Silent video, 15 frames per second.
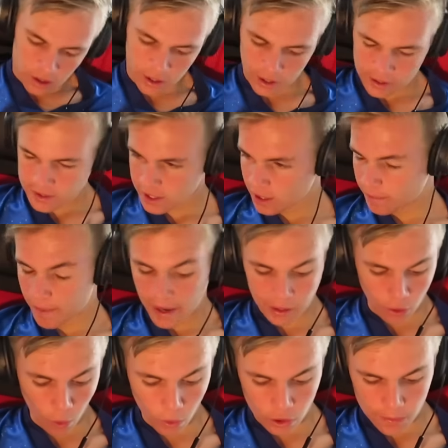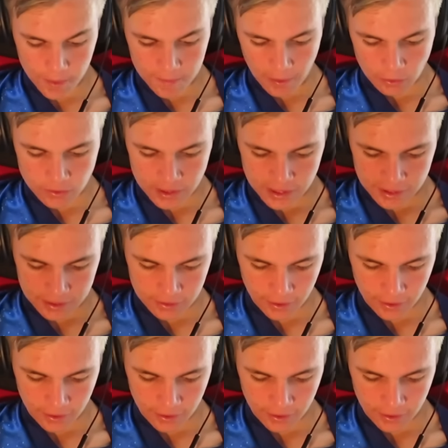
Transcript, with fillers: Oh, centre back. Oh, it could be Maldini.